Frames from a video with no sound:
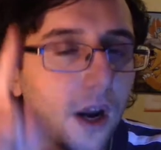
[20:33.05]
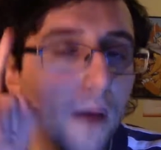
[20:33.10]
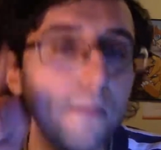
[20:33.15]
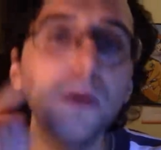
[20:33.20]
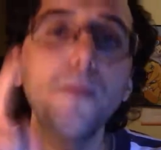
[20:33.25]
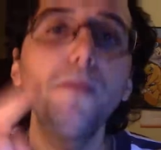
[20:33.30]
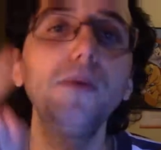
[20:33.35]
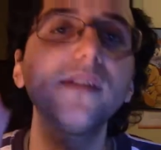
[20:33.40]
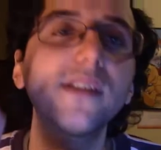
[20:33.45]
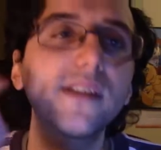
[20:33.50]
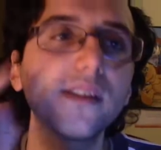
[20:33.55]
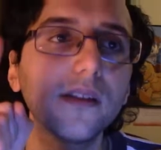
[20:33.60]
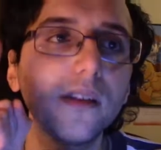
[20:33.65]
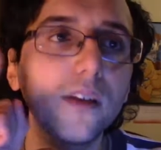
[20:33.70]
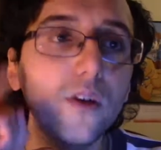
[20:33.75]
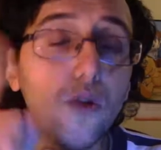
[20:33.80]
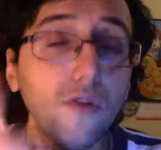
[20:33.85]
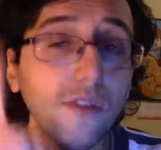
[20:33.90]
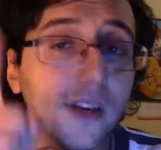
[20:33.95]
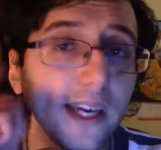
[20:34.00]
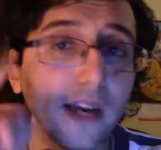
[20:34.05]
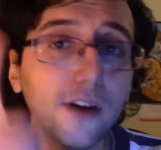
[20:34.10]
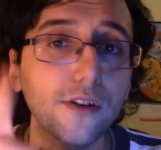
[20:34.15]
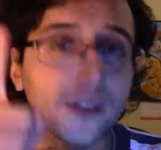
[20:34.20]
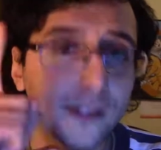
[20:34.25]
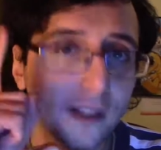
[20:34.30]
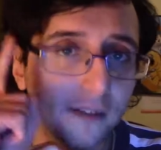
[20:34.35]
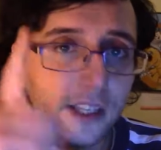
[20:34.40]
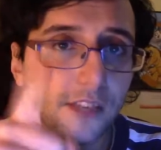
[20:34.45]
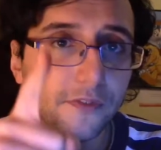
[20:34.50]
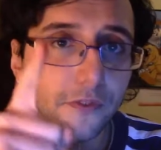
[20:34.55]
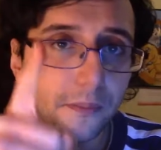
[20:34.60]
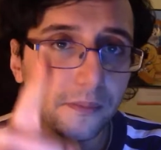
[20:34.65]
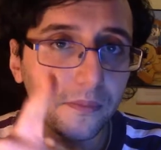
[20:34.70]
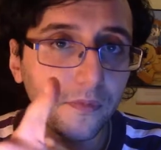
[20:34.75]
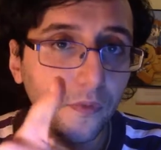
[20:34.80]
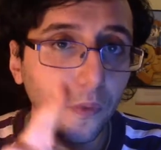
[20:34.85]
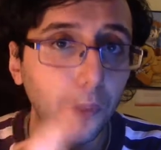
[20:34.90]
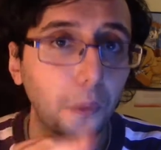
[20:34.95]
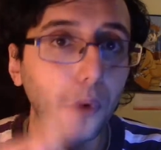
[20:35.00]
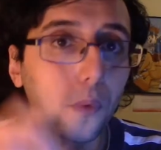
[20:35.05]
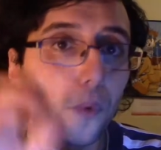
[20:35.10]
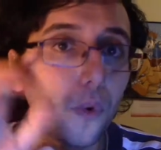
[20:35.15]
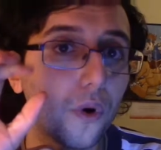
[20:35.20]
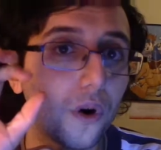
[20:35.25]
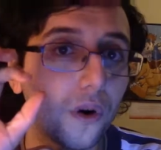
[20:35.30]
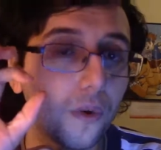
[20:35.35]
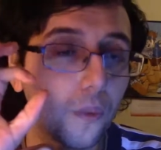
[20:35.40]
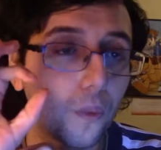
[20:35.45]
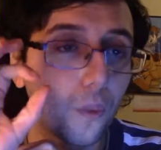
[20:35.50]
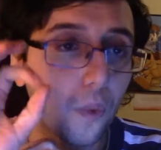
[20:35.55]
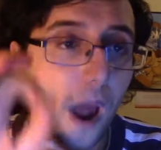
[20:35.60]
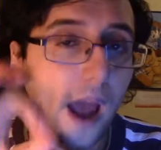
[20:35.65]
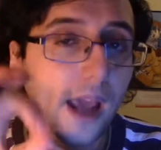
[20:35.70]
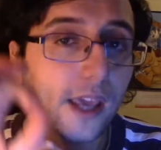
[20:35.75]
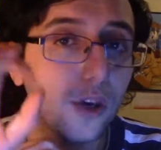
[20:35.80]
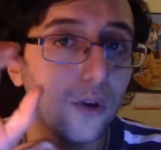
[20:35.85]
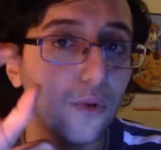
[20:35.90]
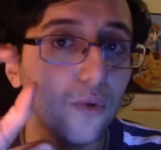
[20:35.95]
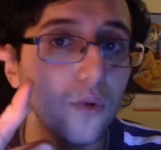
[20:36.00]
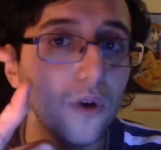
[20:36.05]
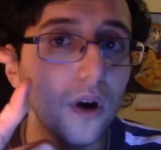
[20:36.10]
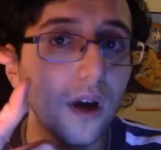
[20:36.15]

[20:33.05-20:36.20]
The only characters that leaked from 4 were Ryu